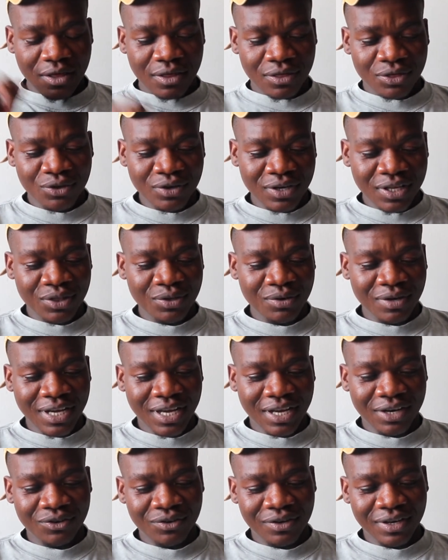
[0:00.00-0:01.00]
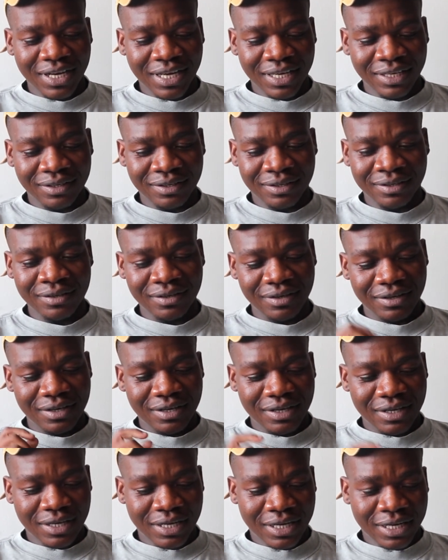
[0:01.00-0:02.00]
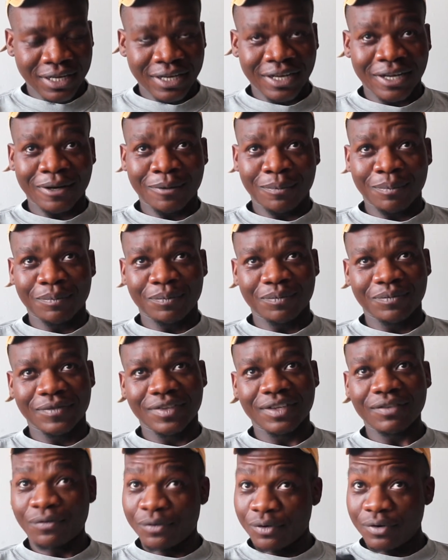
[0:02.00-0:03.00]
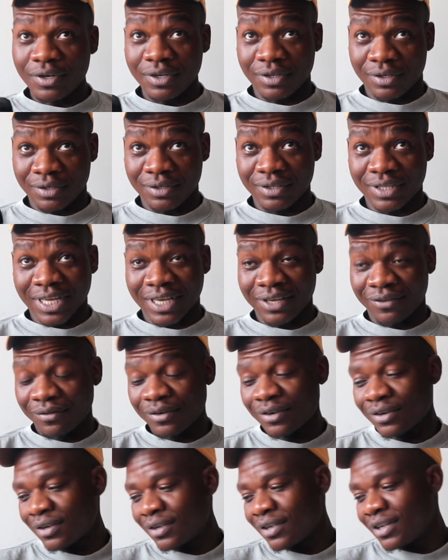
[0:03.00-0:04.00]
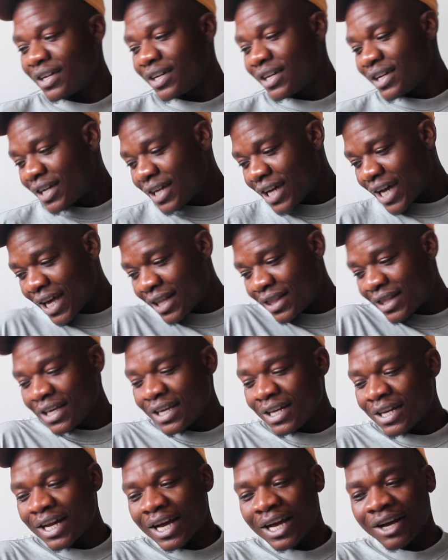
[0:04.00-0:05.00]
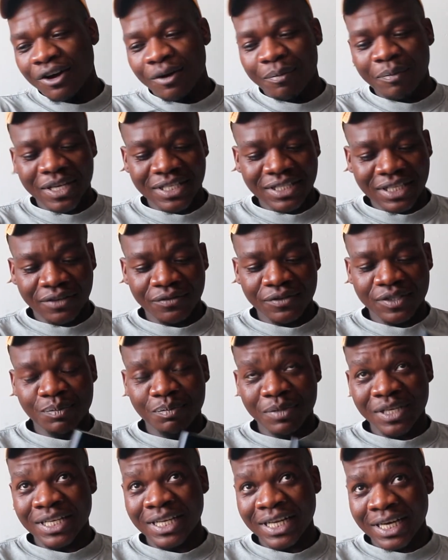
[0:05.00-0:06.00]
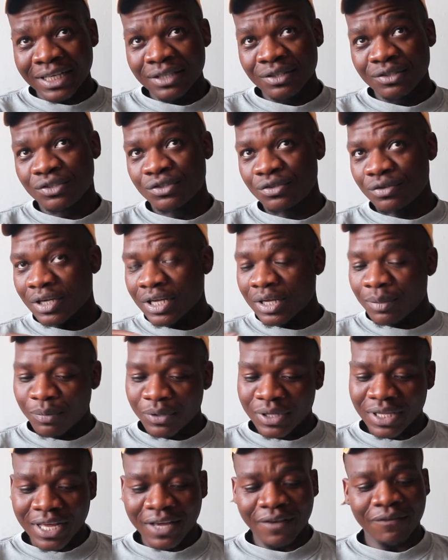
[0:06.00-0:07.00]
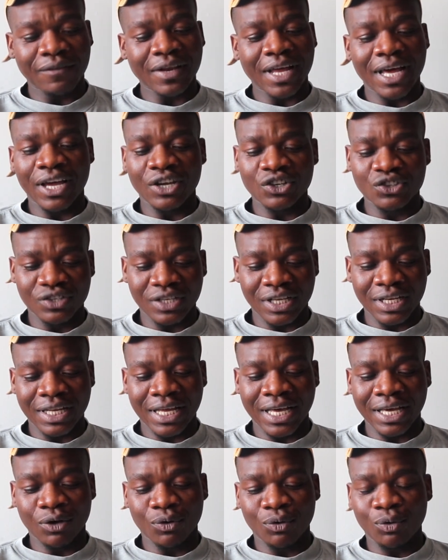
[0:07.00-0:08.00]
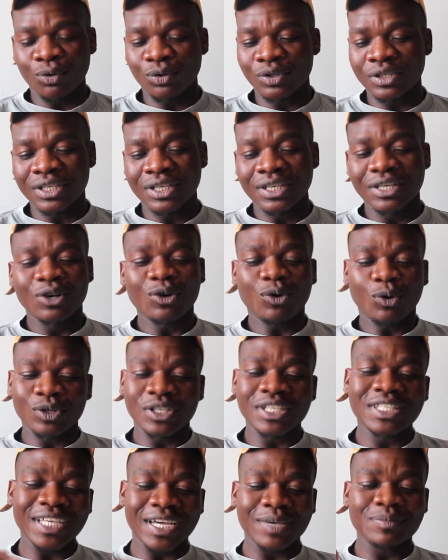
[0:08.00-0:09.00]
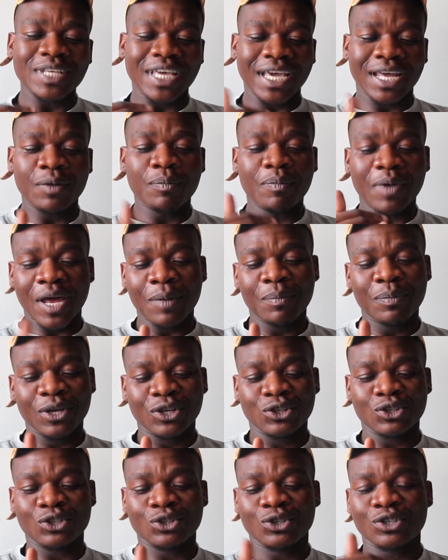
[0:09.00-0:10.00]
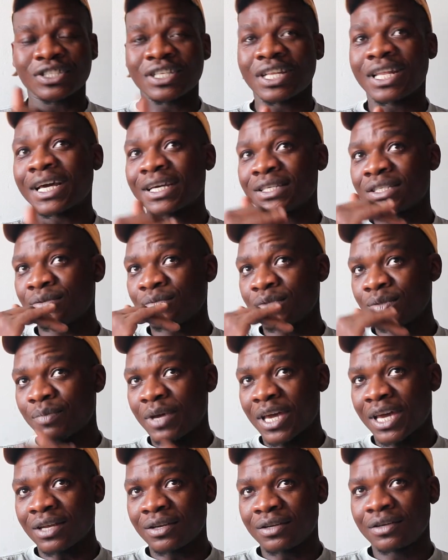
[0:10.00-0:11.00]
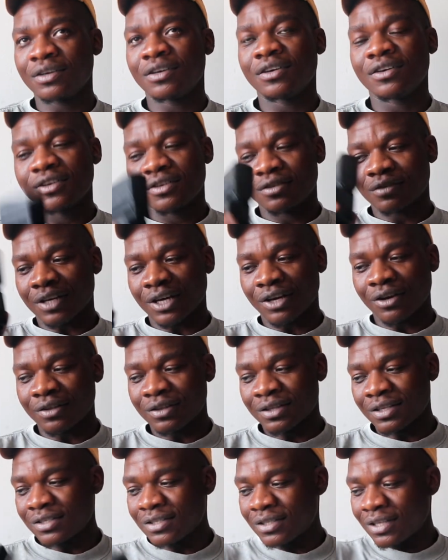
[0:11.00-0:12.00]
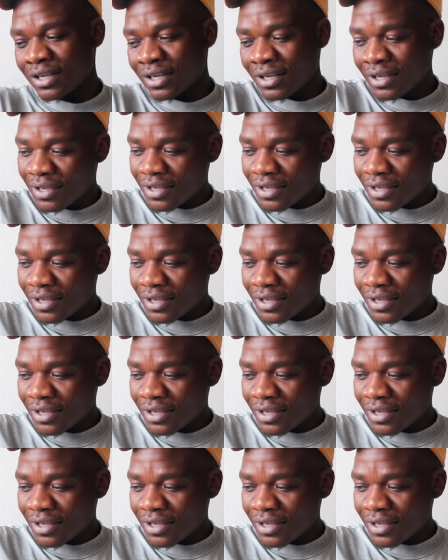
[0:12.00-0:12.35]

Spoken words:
3300 Nikon, for real. And then I got myself a speed light to help with like flash and like all the times I had a bad pictures because the lighting was bad. So I got this thing,